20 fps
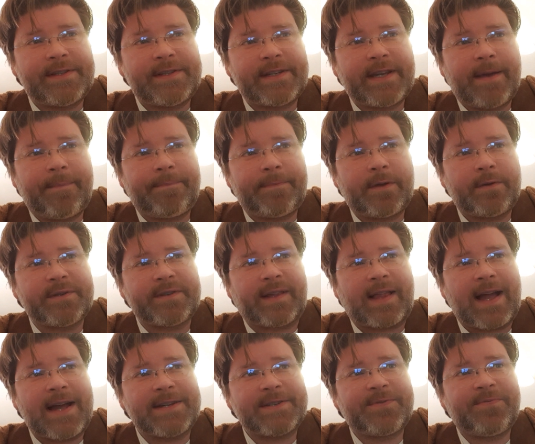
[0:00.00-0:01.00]
skip those
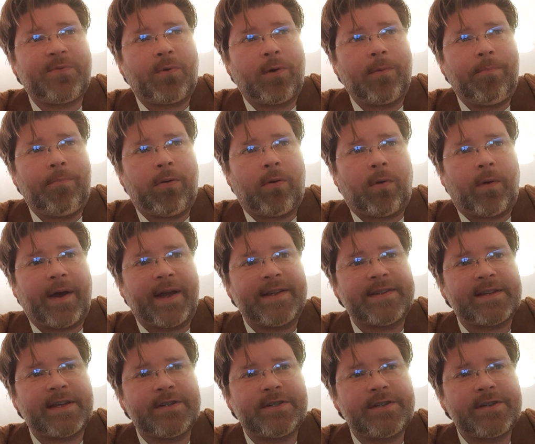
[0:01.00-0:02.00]
last 4
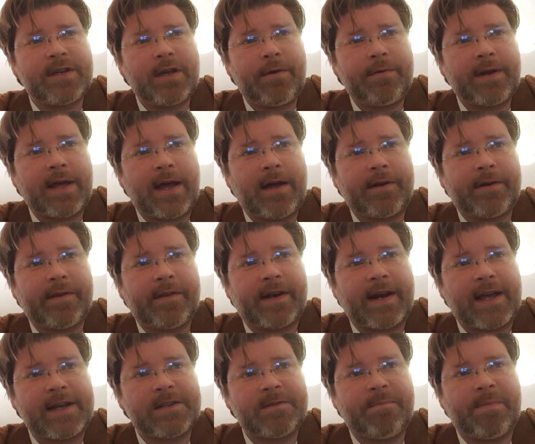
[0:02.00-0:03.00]
points and just go down to the
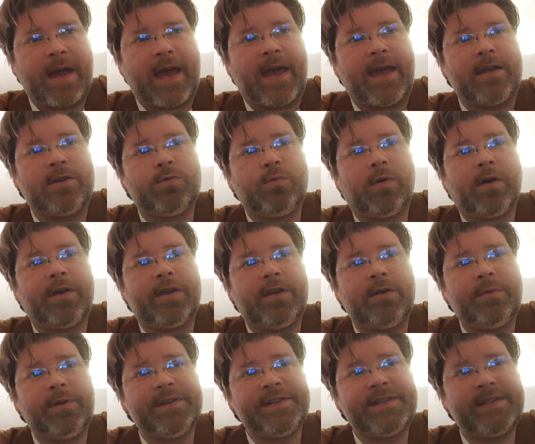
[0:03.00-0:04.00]
next page where you
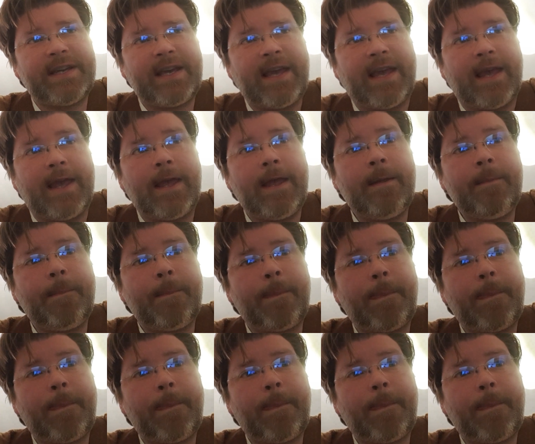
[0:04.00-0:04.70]
will see